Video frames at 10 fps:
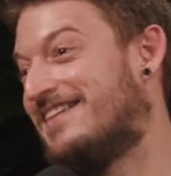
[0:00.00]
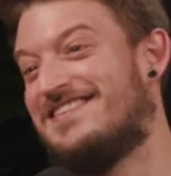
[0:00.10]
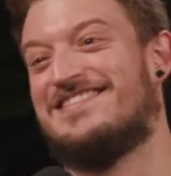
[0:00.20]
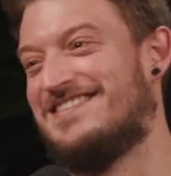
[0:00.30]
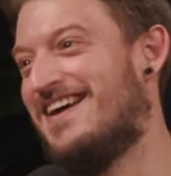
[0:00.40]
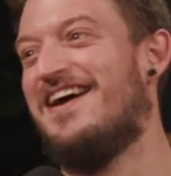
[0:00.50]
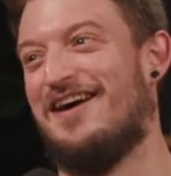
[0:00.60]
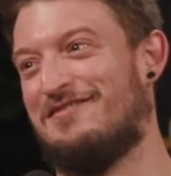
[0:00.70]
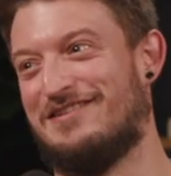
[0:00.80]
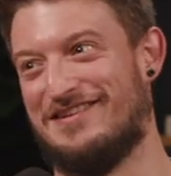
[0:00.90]
Yeah, yeah.
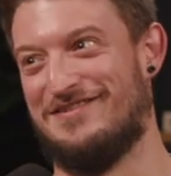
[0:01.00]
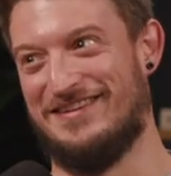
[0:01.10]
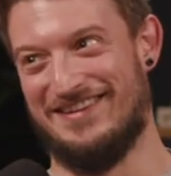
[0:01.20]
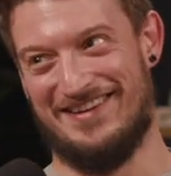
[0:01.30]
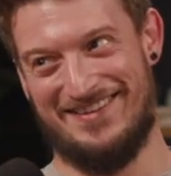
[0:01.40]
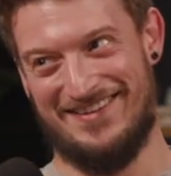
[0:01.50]
Is, I'm looking at it like.